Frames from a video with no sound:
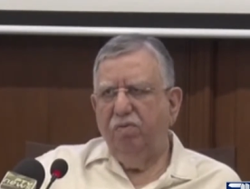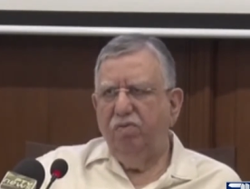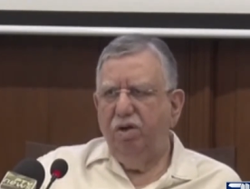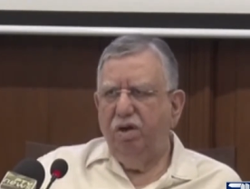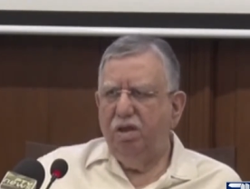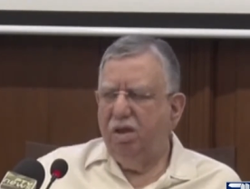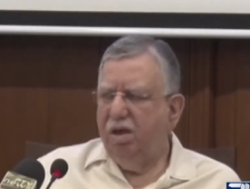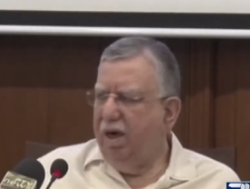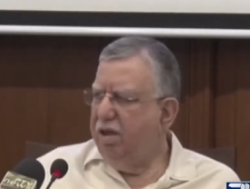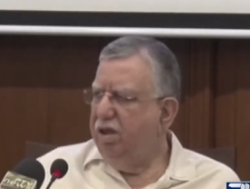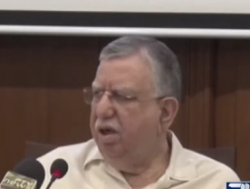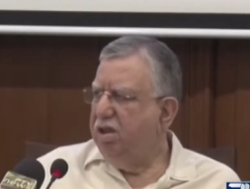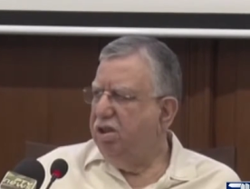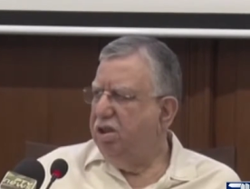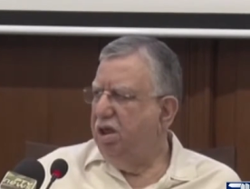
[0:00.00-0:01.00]
We get
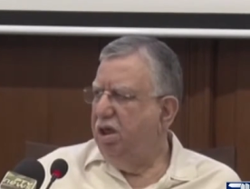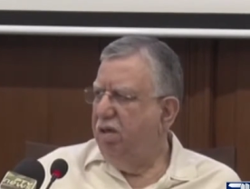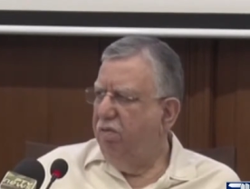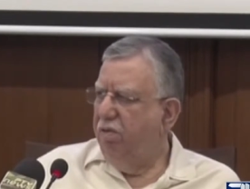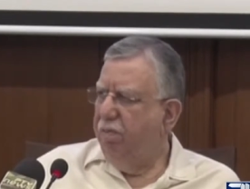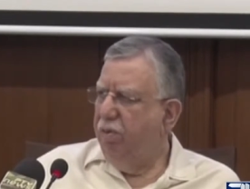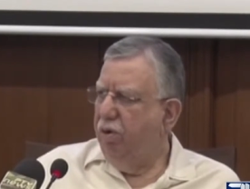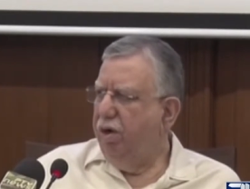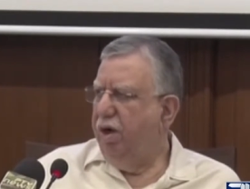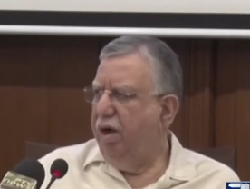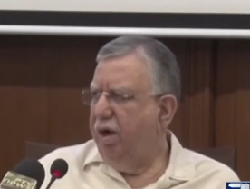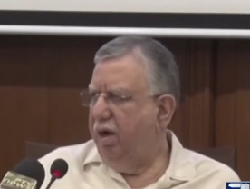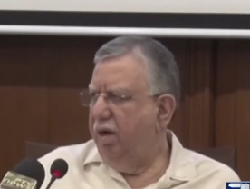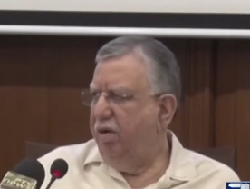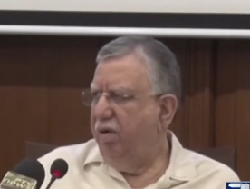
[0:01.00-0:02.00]
the receipt, we put it
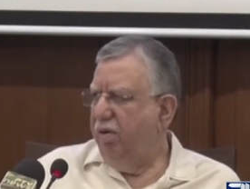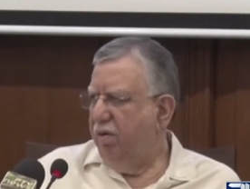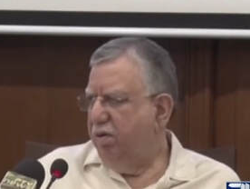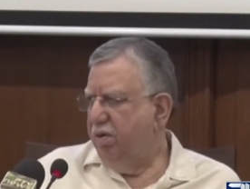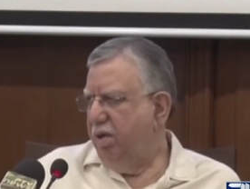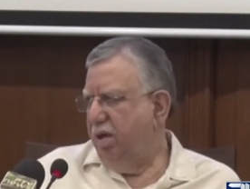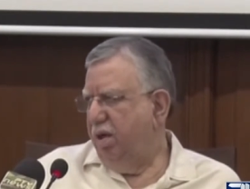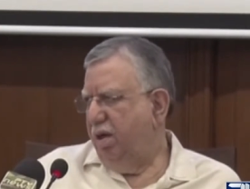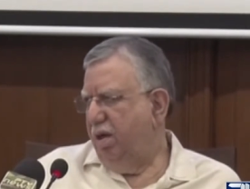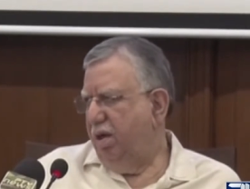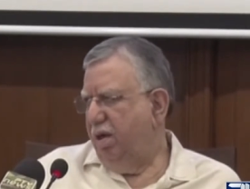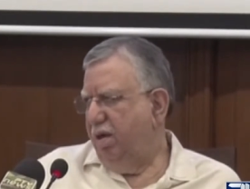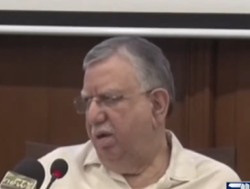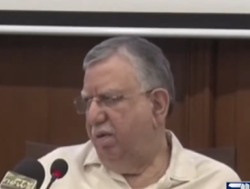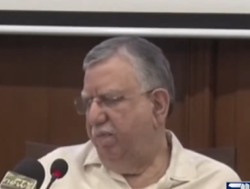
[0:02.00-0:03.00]
in, you know,
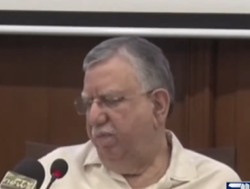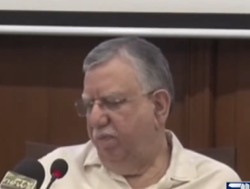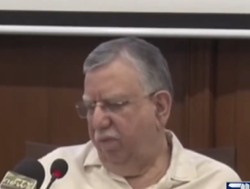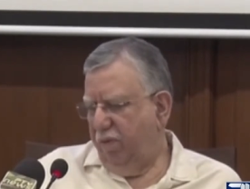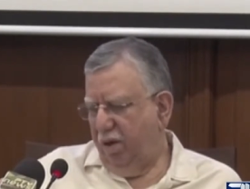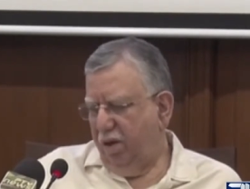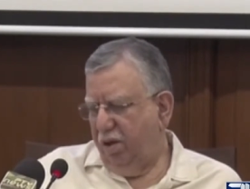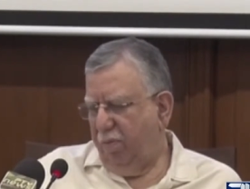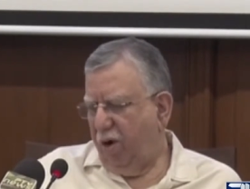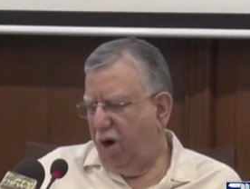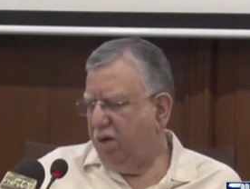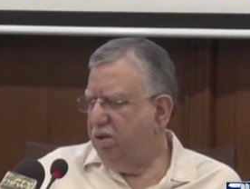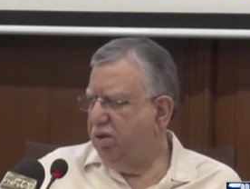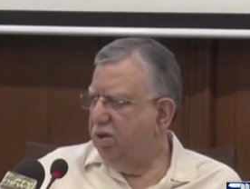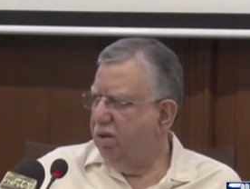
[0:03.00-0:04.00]
the, uh, the
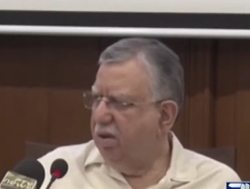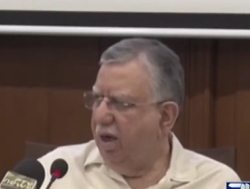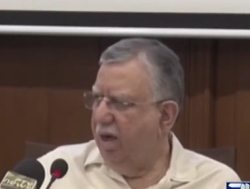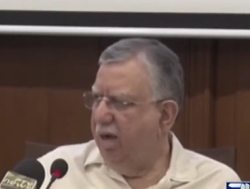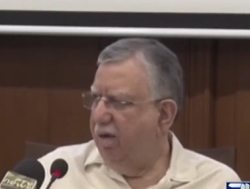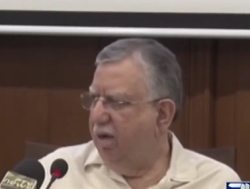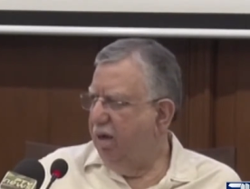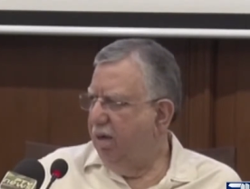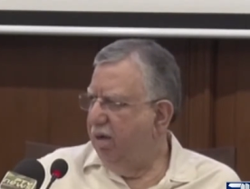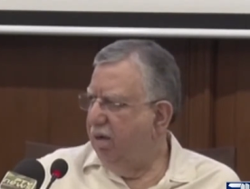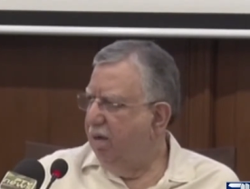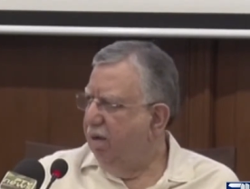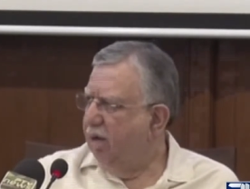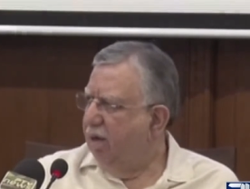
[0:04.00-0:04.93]
box and, and